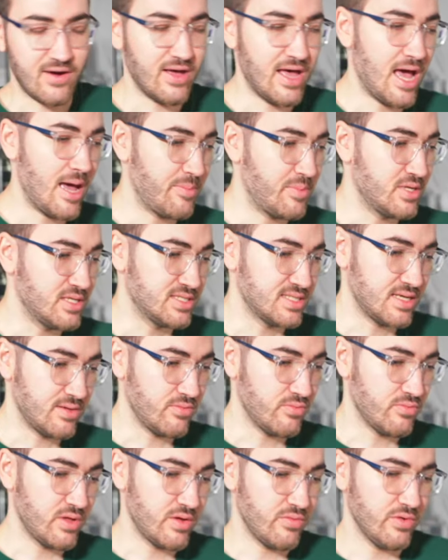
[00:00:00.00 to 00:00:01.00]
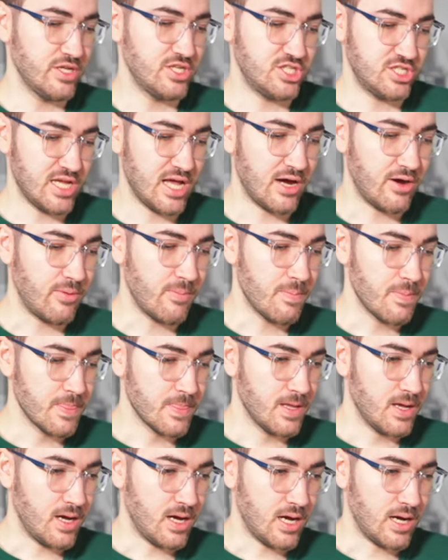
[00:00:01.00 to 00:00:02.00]
happened is they reached out
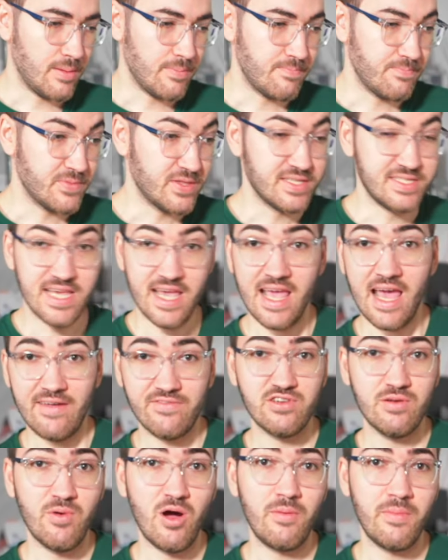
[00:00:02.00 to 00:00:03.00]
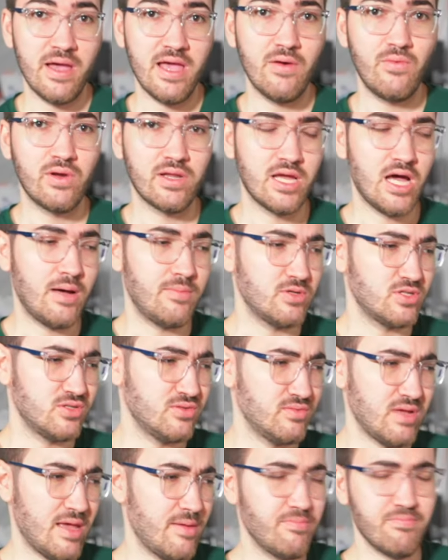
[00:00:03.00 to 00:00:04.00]
the day after I bought my A1 combo. So
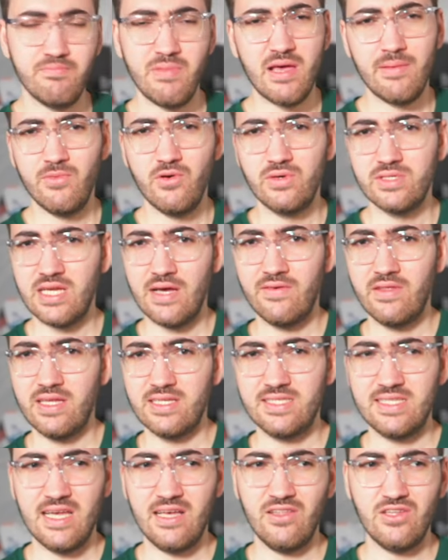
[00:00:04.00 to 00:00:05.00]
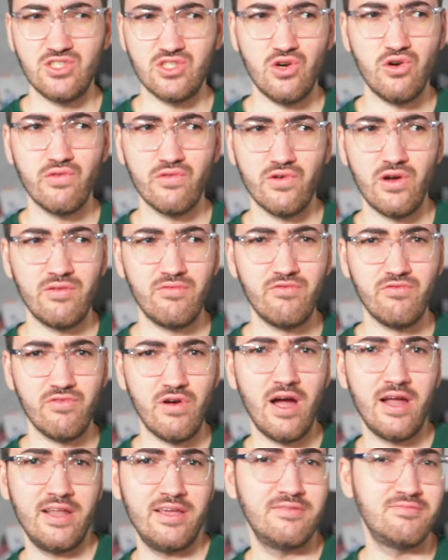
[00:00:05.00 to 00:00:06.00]
Bambu was having that sale, it's over on
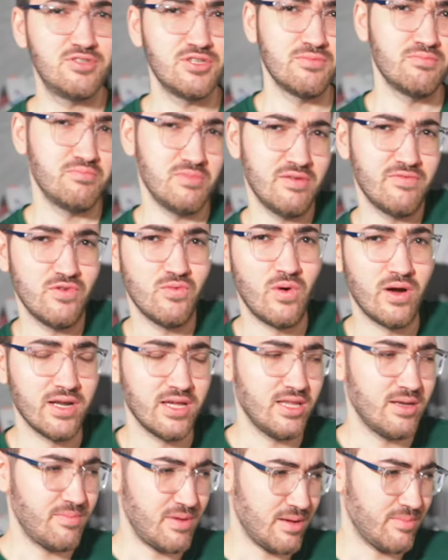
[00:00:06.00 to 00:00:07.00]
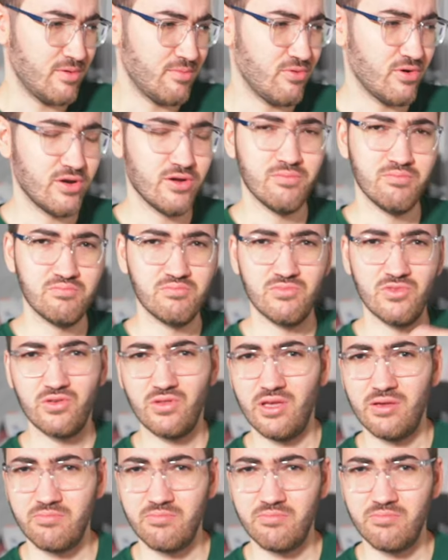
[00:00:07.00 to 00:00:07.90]
Friday. So if you wanna get a Bambu printer, they're like